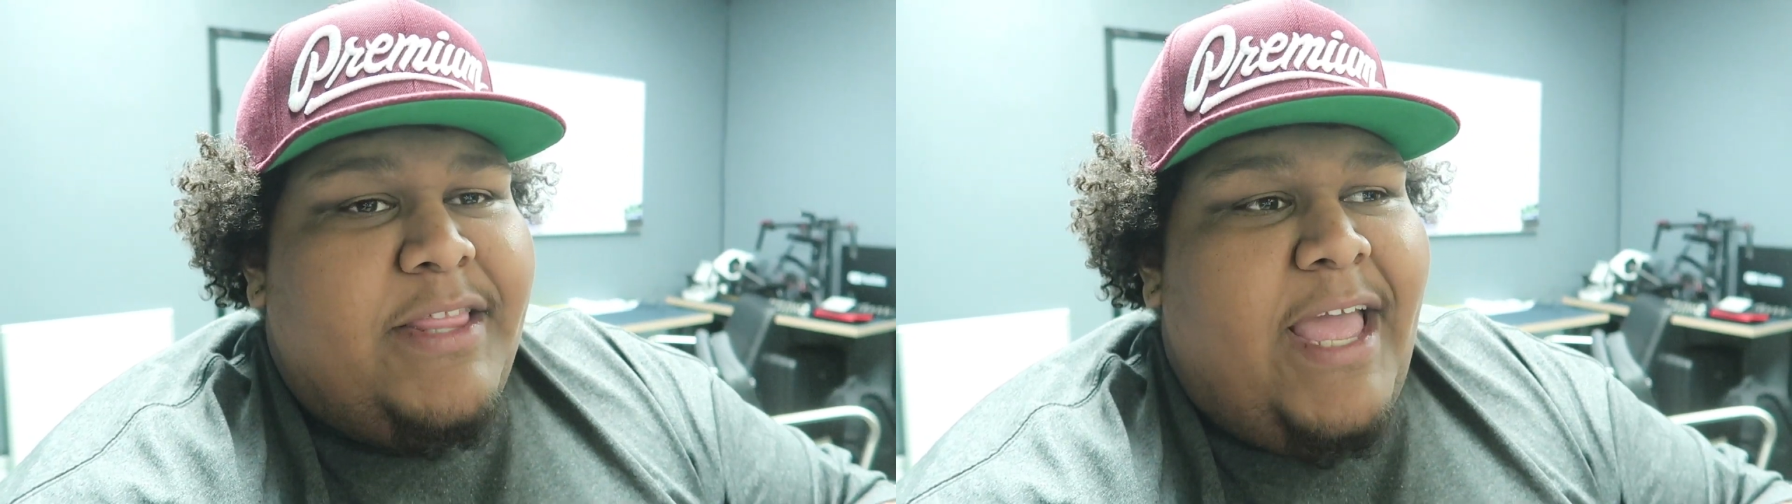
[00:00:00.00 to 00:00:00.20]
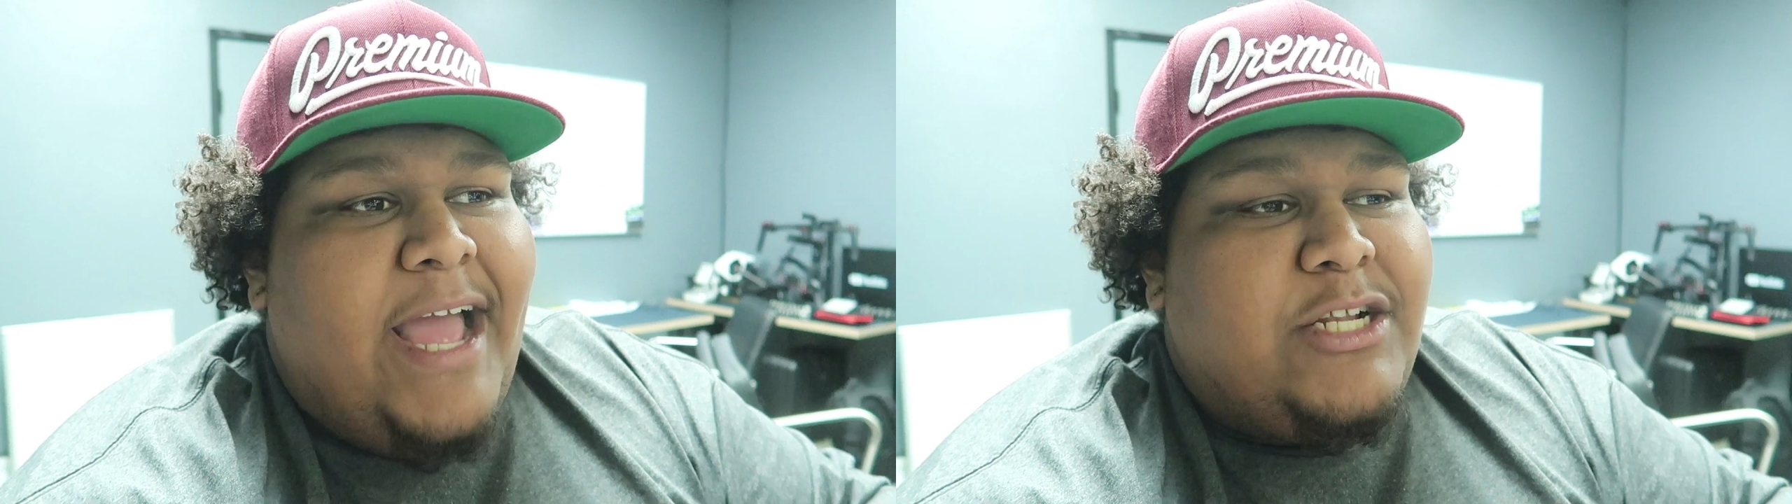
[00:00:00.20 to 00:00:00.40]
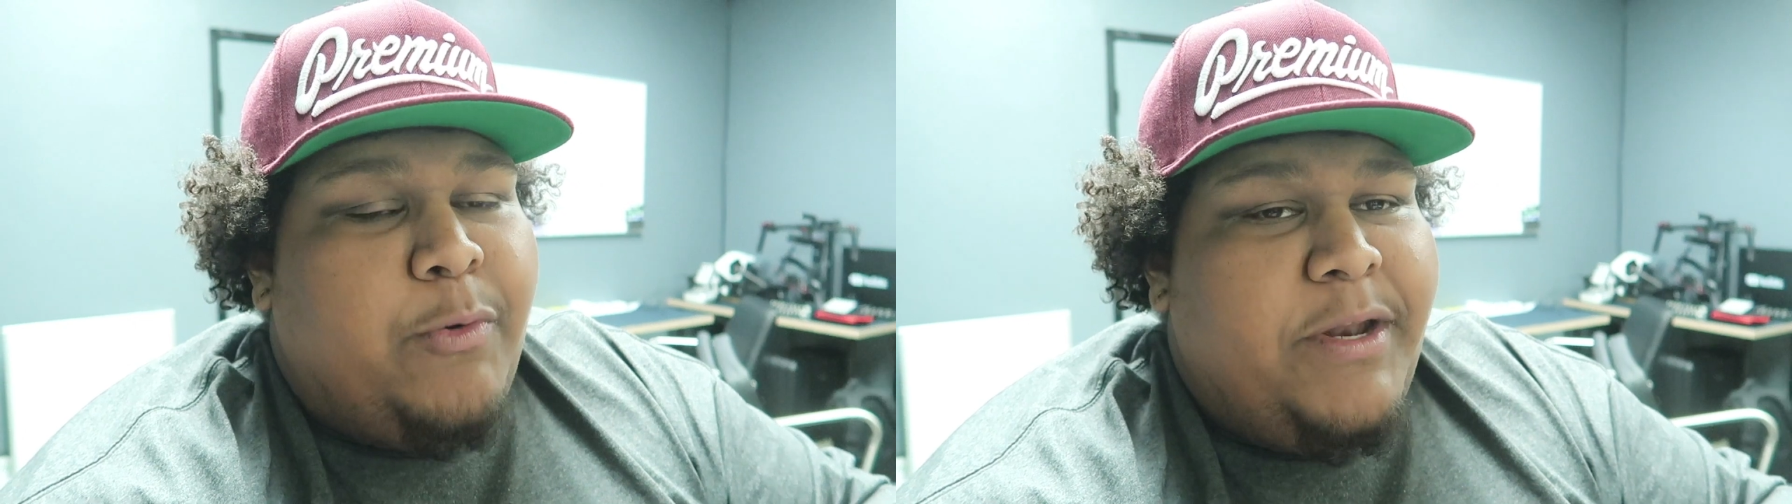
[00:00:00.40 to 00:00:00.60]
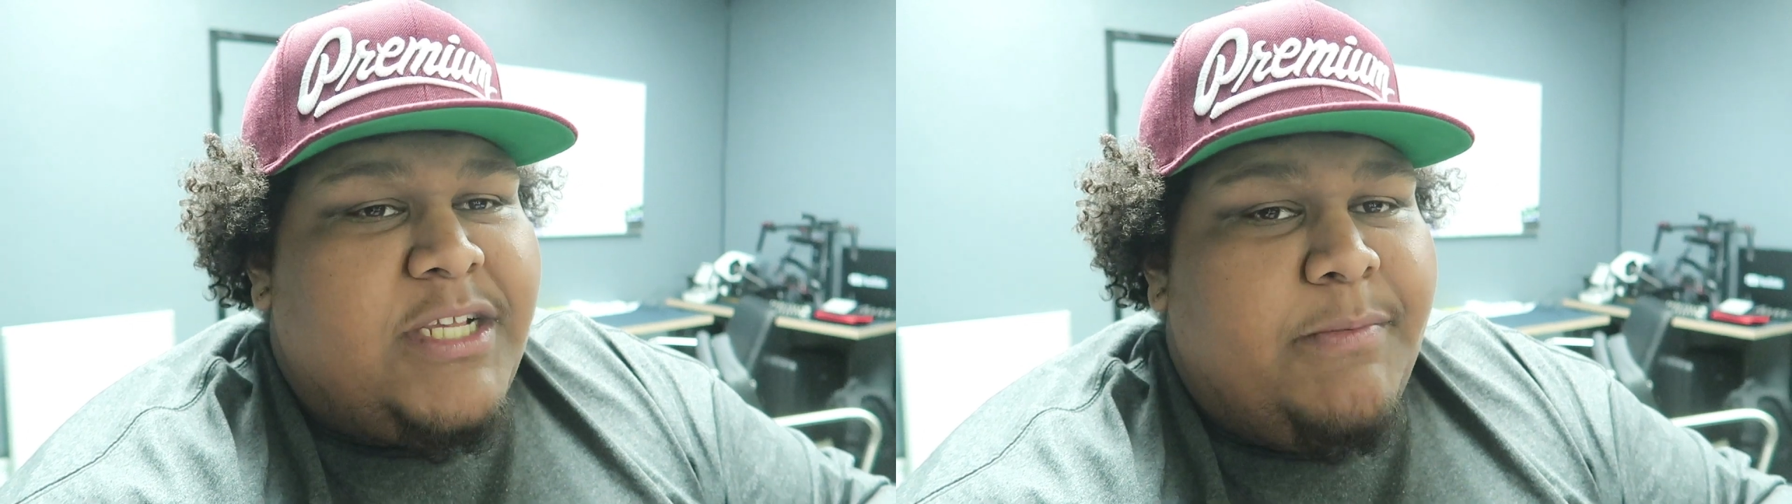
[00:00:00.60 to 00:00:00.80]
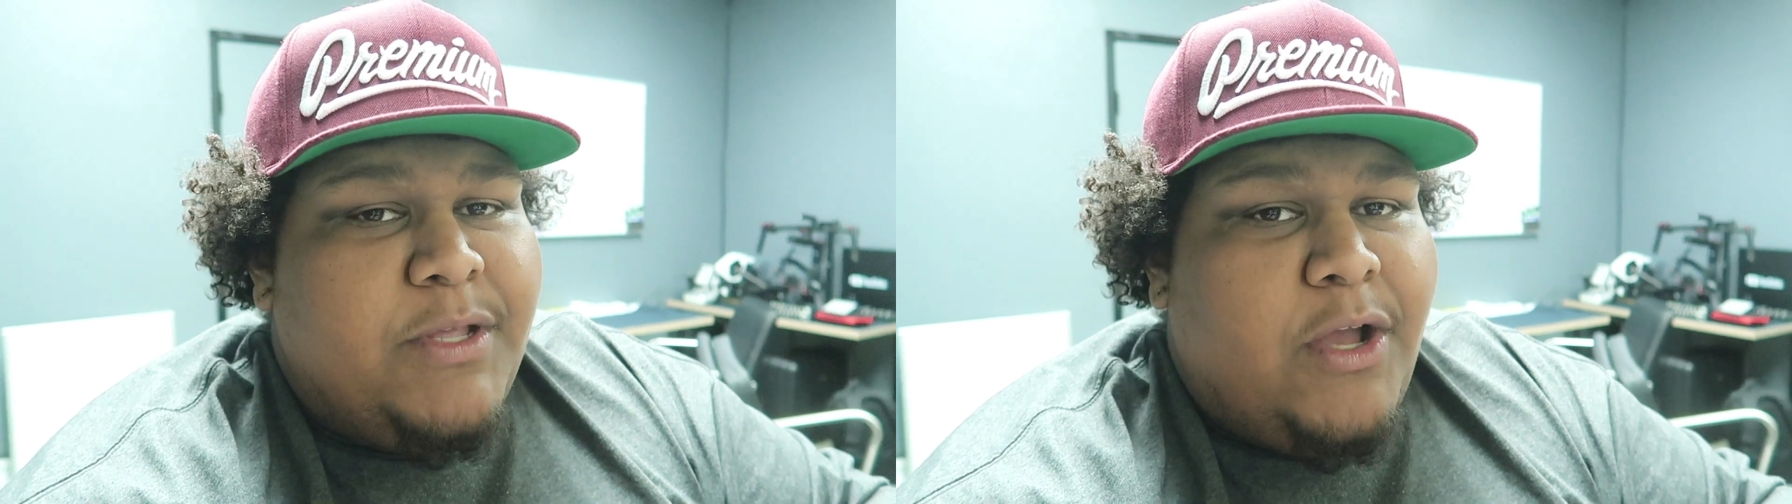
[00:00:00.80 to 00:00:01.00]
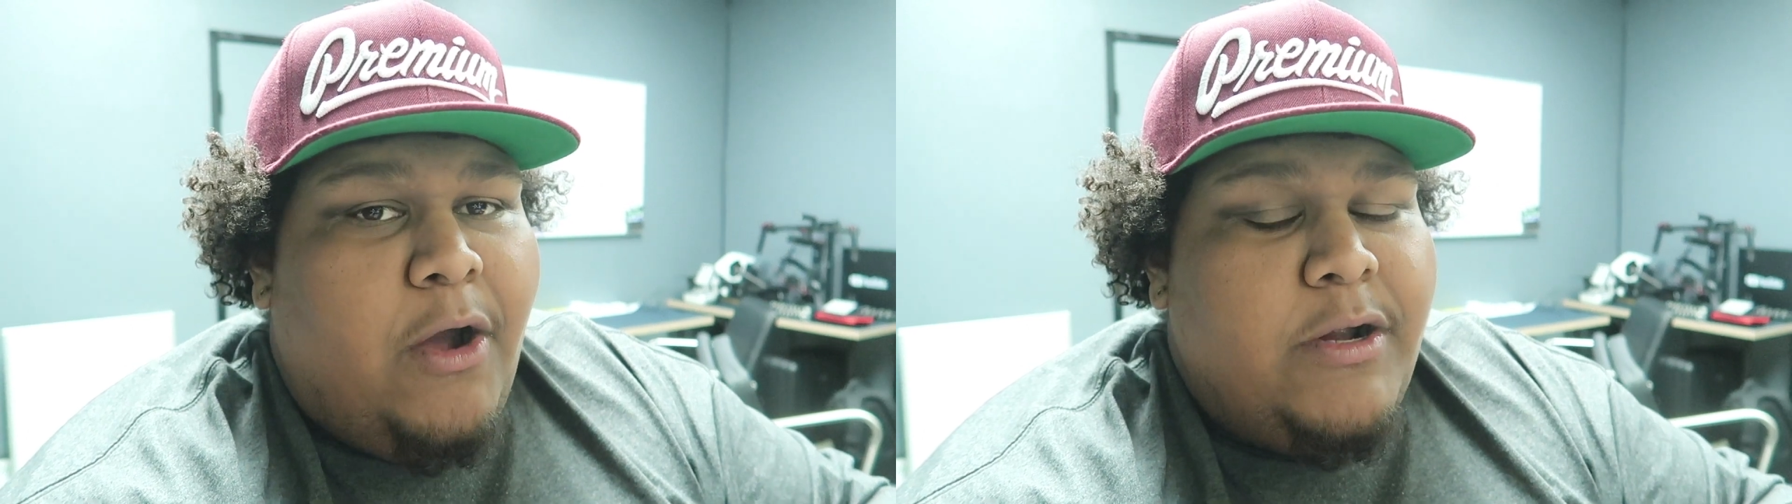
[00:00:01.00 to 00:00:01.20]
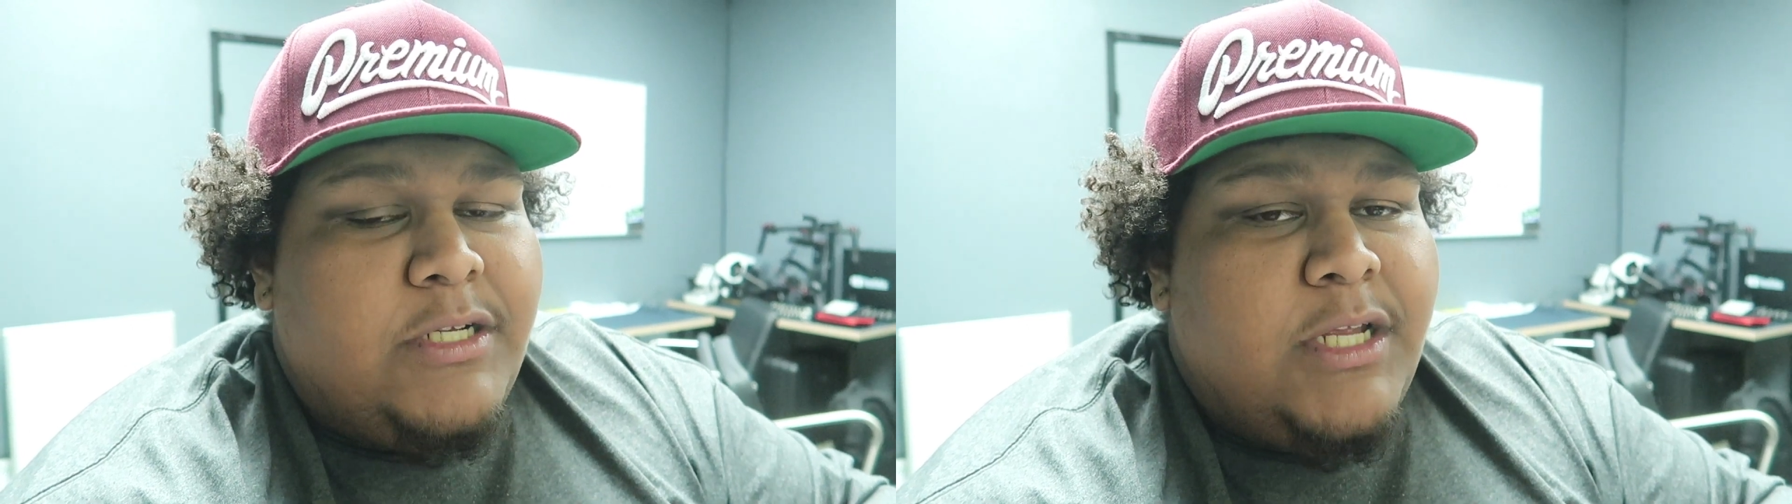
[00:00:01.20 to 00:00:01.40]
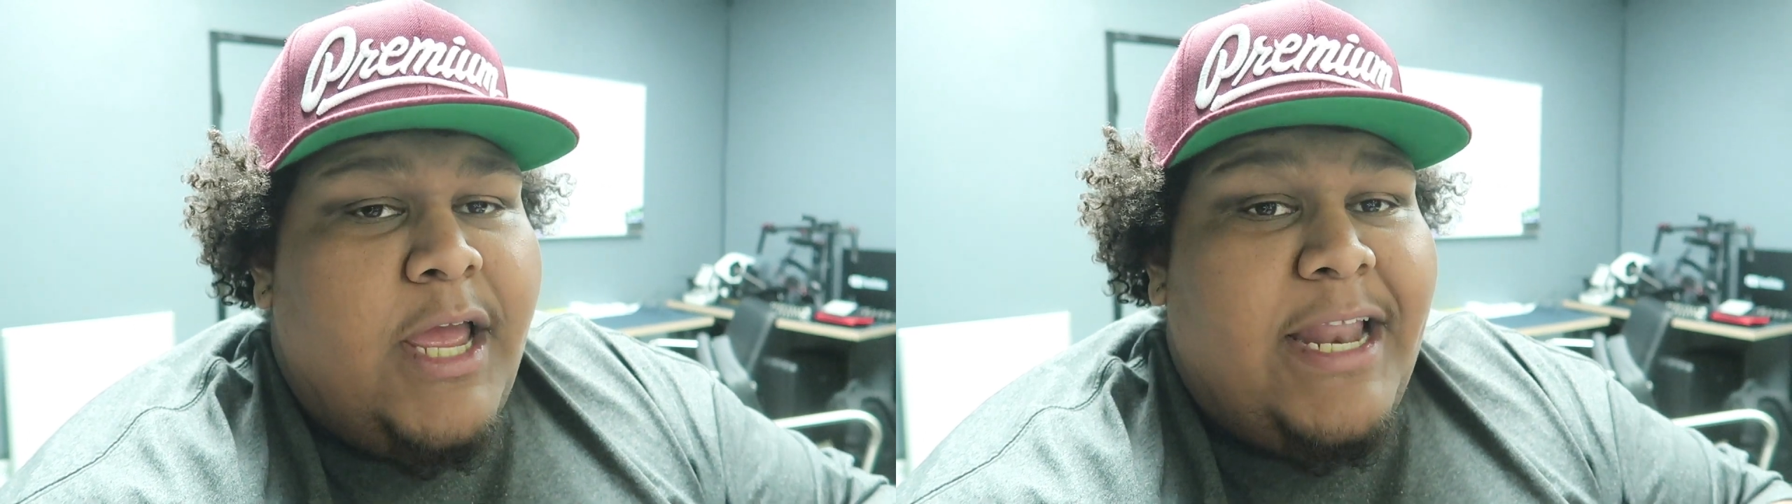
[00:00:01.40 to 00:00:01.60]
they had 20 something
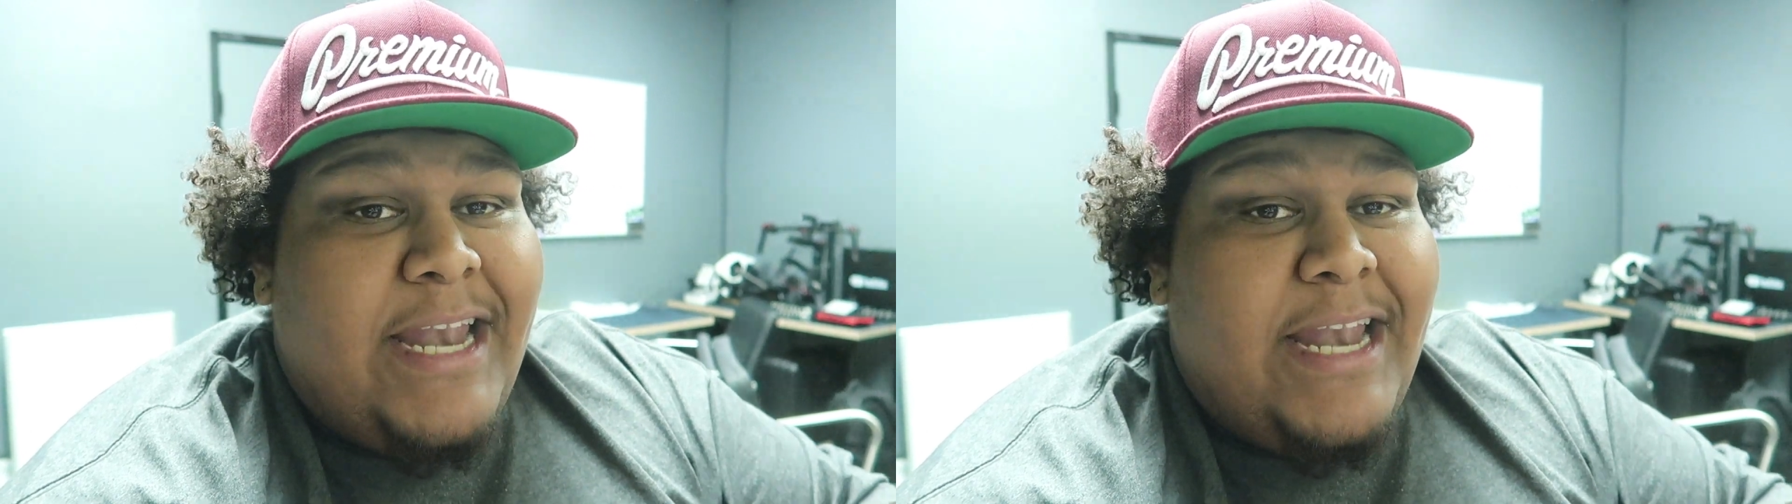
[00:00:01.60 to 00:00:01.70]
cars.